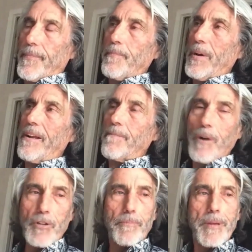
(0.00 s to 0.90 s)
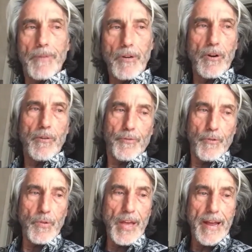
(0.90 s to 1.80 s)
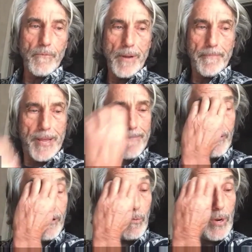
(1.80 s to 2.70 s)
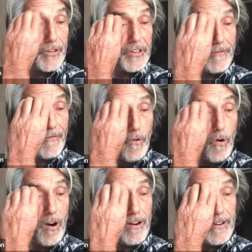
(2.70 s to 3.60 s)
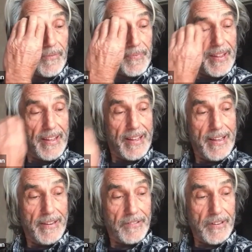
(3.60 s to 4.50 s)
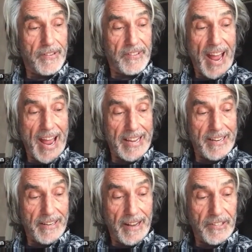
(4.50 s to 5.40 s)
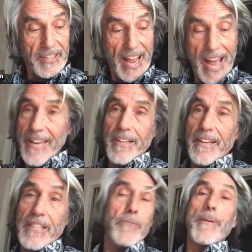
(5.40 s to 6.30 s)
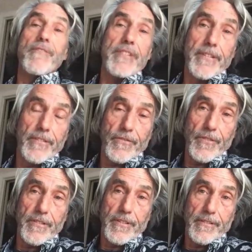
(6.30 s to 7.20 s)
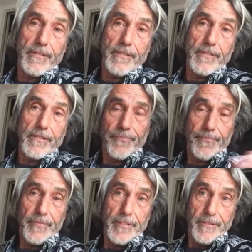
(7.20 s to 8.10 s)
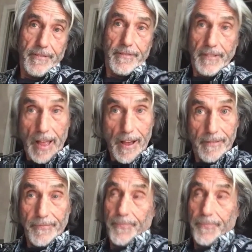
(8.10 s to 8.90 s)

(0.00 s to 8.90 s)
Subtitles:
But most people go through that. What people are wishing for is a static experience, really. Yeah.